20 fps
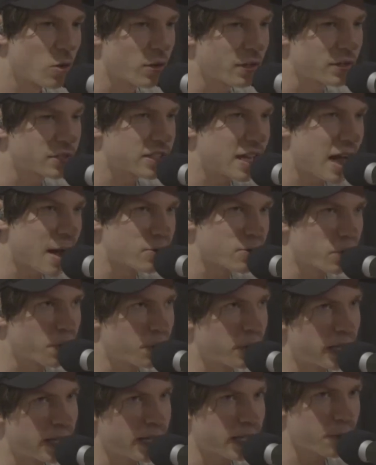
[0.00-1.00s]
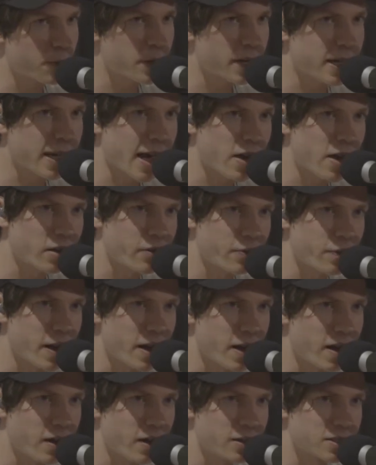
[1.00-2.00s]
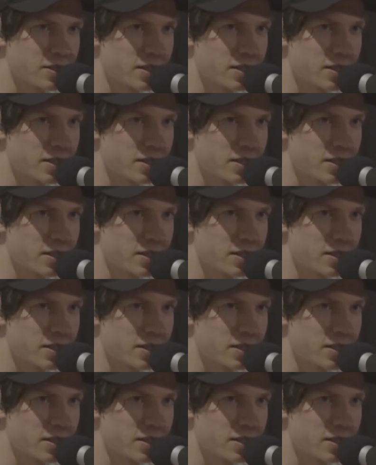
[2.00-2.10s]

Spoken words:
Or there's times we'll play like a big county fair or